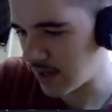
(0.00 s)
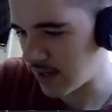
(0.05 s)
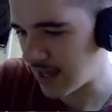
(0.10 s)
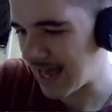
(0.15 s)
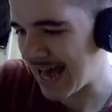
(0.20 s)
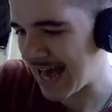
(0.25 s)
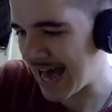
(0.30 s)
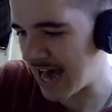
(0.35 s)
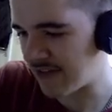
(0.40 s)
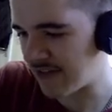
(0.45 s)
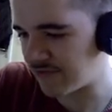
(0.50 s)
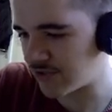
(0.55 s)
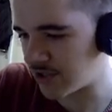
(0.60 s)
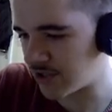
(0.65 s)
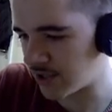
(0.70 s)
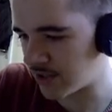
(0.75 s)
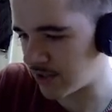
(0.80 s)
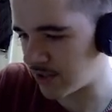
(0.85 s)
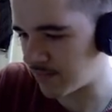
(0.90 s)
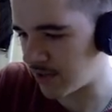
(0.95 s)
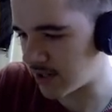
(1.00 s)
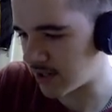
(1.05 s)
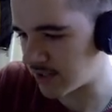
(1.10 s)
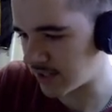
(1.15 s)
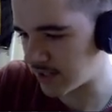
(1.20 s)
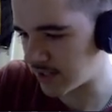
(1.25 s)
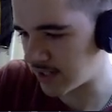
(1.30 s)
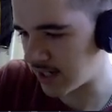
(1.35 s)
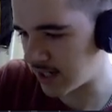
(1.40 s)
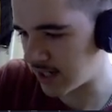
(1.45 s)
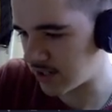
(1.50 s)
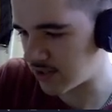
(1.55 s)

after the parsing stage.